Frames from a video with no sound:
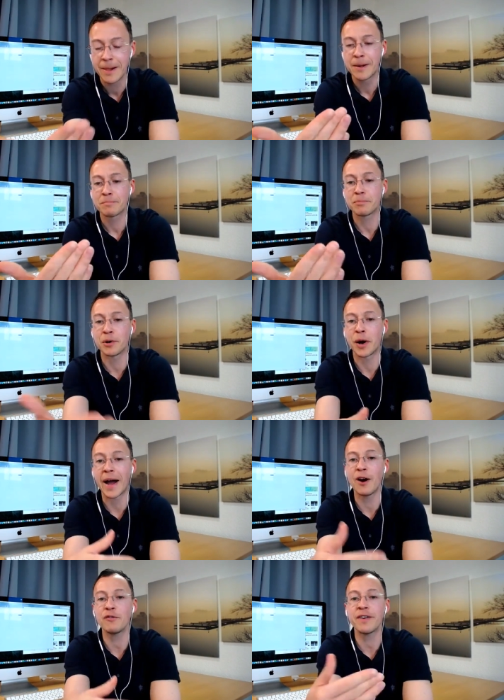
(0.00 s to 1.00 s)
Uh-huh. But
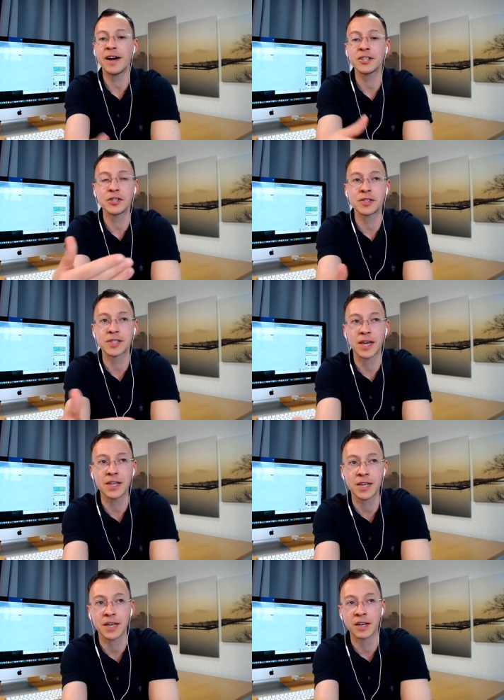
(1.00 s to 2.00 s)
how far do you
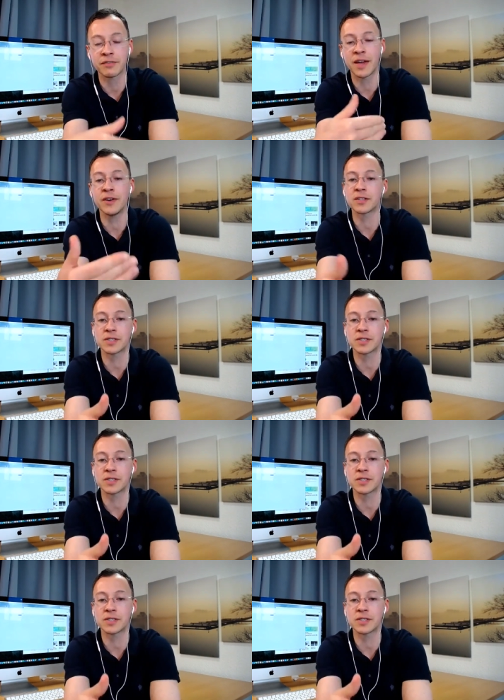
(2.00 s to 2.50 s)
take it? If they're not